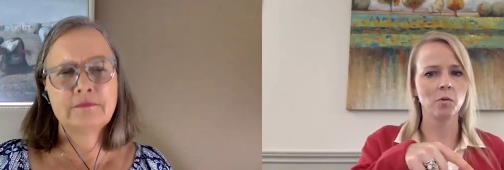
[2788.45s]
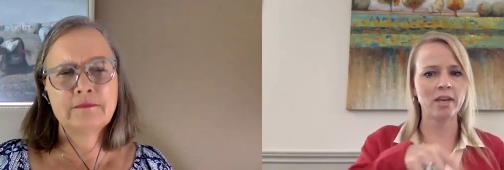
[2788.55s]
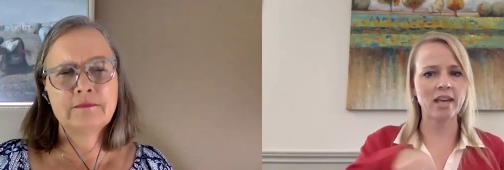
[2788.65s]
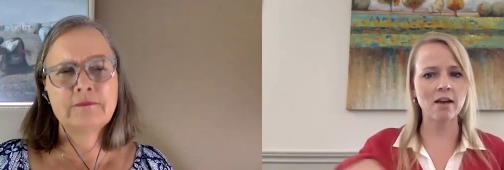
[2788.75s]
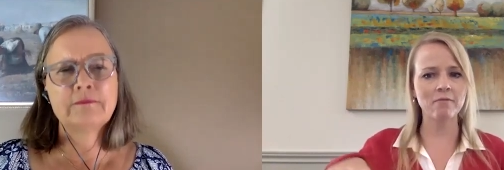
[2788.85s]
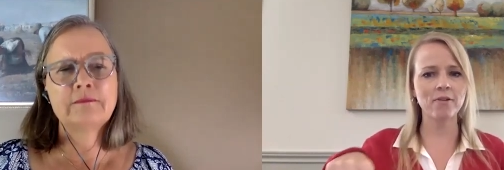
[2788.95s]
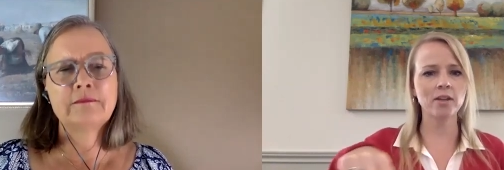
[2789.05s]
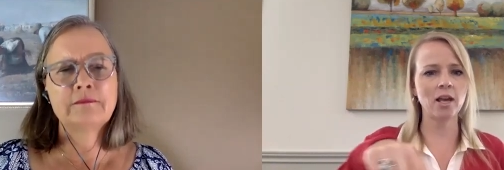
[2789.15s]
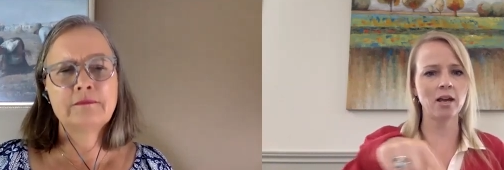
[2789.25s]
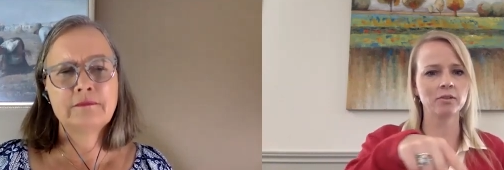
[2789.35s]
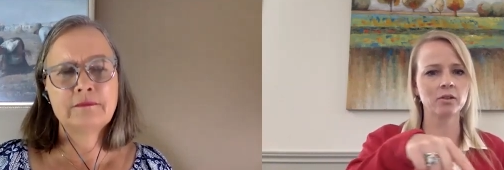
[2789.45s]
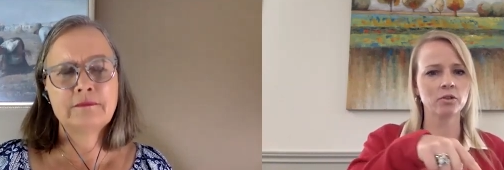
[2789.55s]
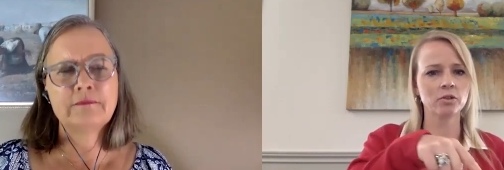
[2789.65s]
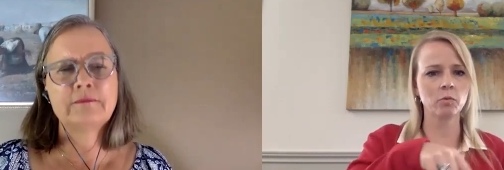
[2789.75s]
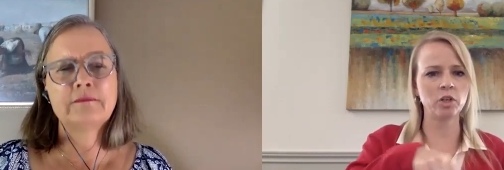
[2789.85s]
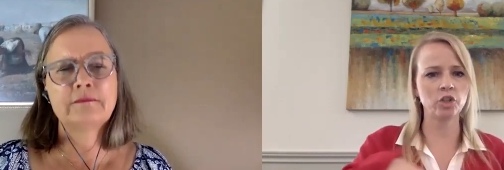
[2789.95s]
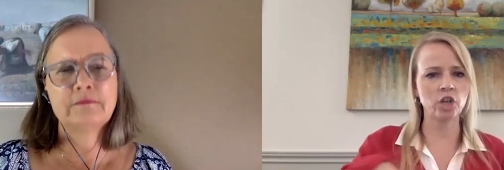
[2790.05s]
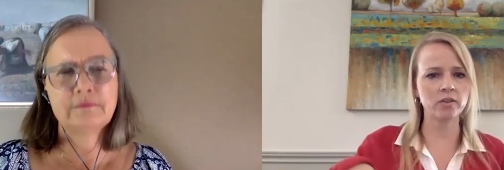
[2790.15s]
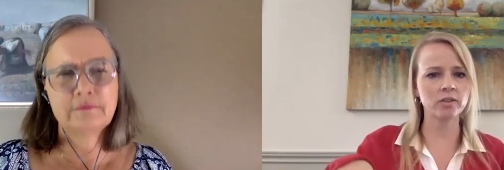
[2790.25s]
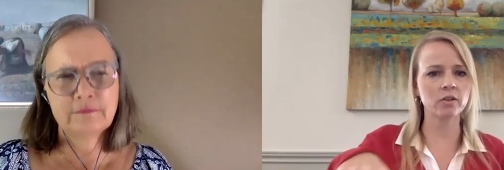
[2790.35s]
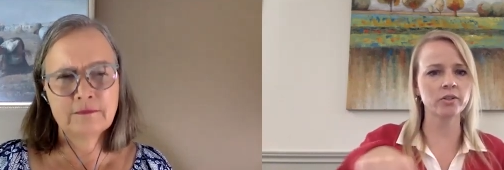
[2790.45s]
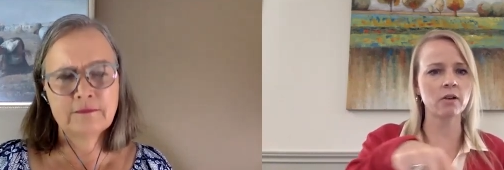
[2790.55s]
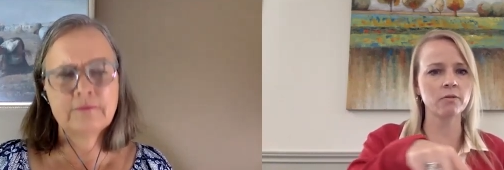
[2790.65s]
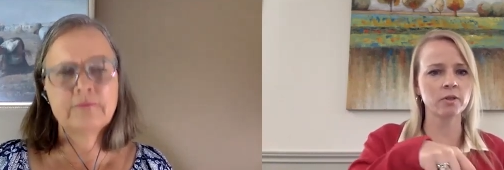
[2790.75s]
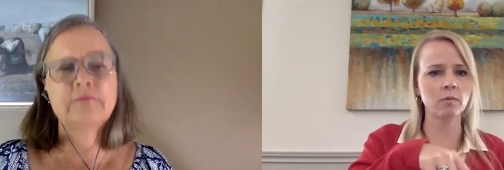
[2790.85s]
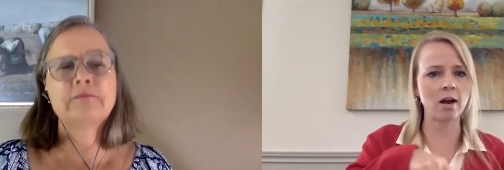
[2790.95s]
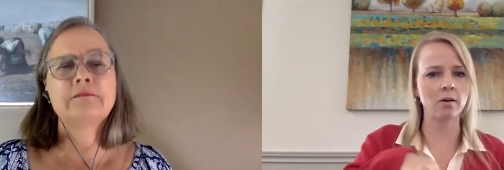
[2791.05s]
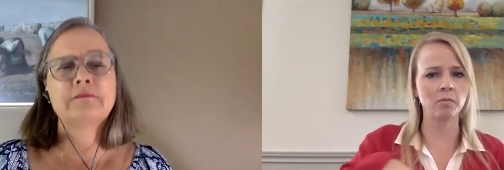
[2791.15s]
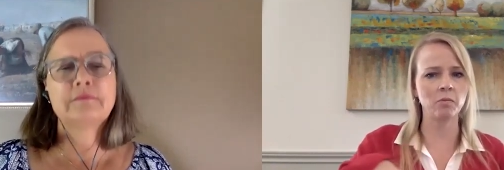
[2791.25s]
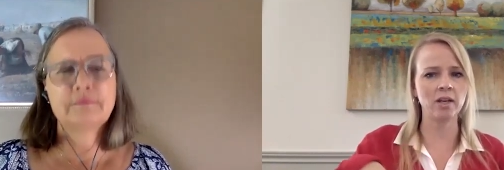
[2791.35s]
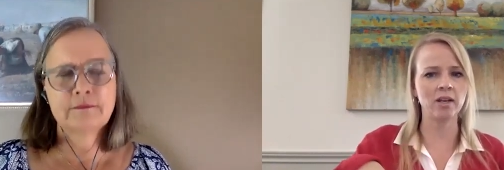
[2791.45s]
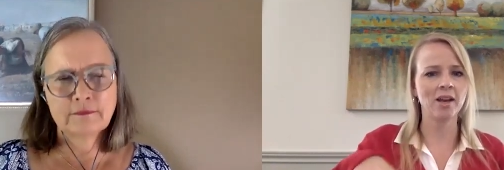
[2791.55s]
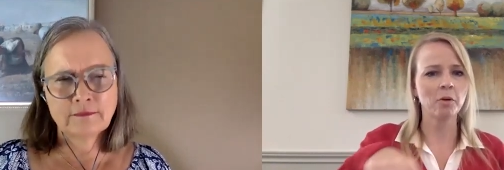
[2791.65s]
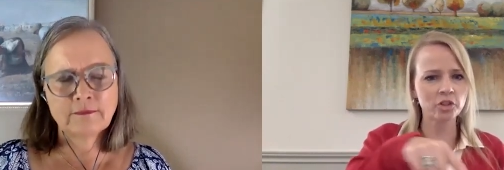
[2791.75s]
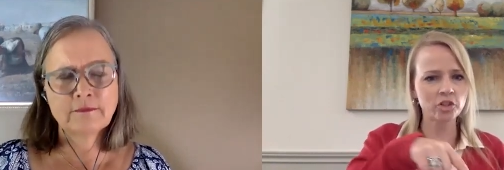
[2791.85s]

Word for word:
Speaker 1: we can't find the answer so we chase ourselves around and we we